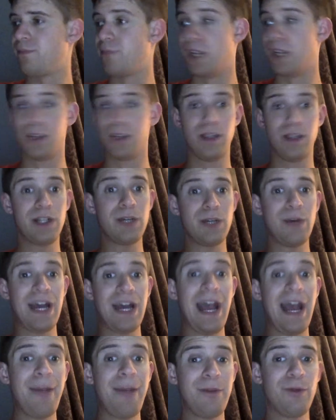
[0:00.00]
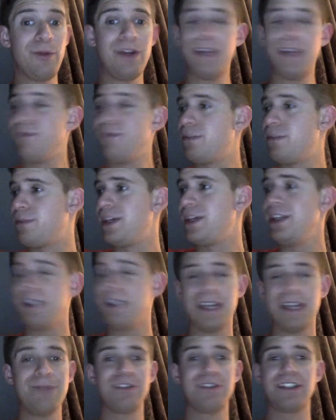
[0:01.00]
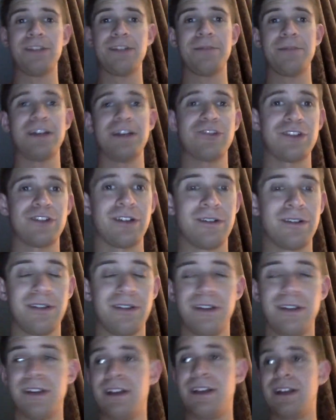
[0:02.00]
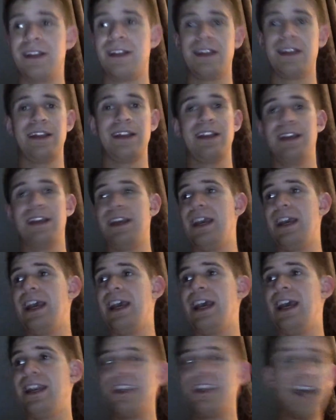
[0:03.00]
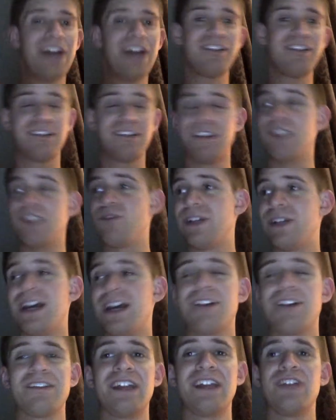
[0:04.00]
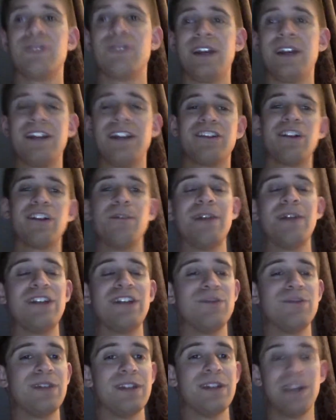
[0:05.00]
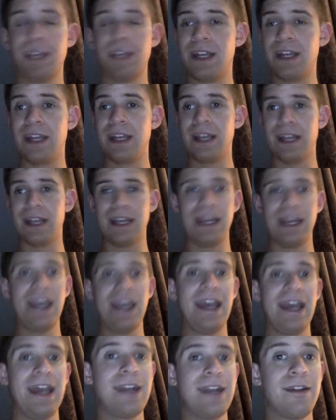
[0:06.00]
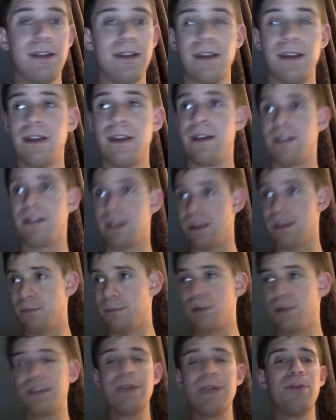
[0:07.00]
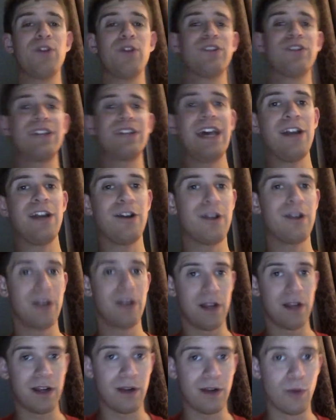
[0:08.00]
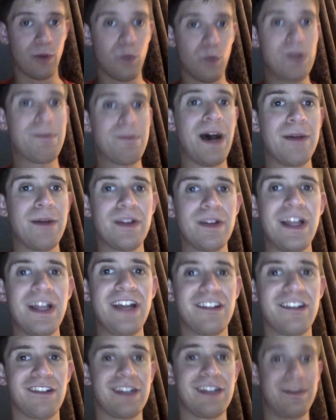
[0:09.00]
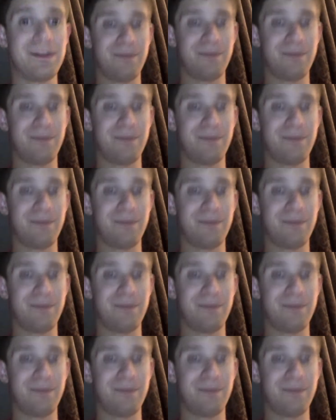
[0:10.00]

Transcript: look at what happened when MVP came into the picture. And he got Cedric Alexander and Shelton Benjamin and put them both together with Bobby Lashley.